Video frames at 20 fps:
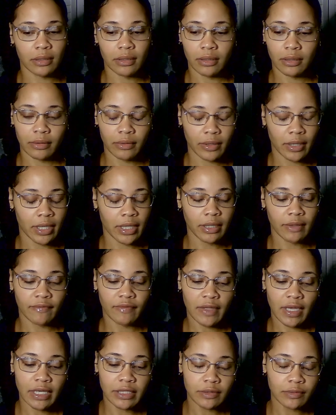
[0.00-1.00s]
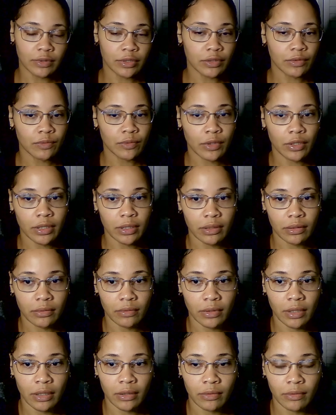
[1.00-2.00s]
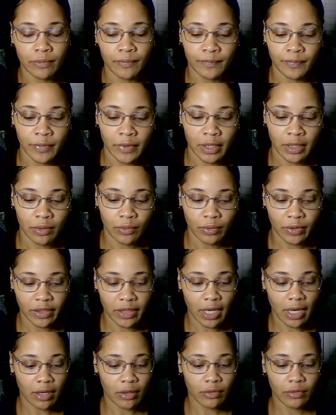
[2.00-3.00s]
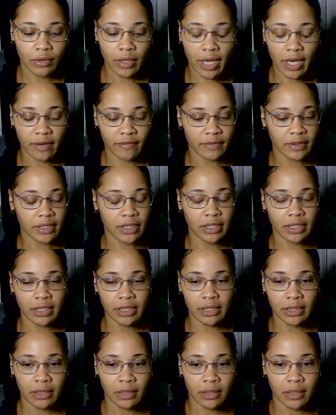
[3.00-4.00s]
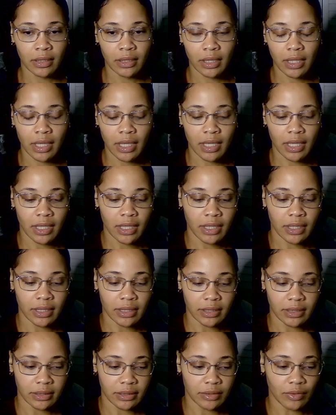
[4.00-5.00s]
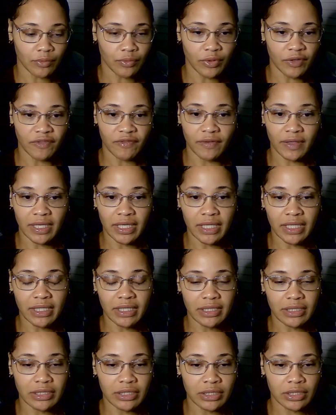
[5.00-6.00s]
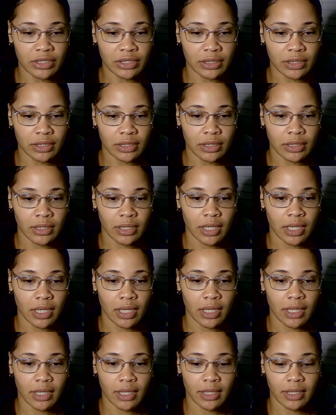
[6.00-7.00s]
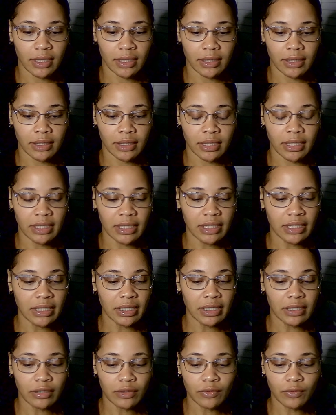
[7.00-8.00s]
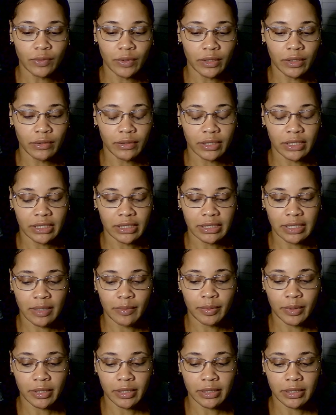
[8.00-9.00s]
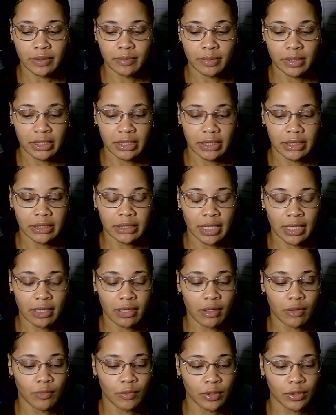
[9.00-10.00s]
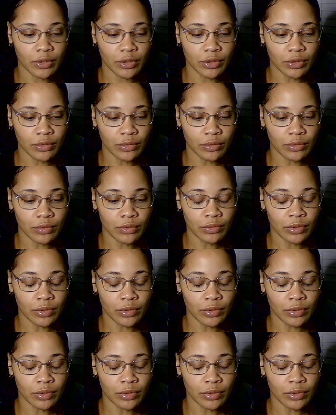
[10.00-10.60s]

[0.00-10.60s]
all right, if that's what you want, you know, without having any uh, revenge, uh, any ill will against that person because they don't want you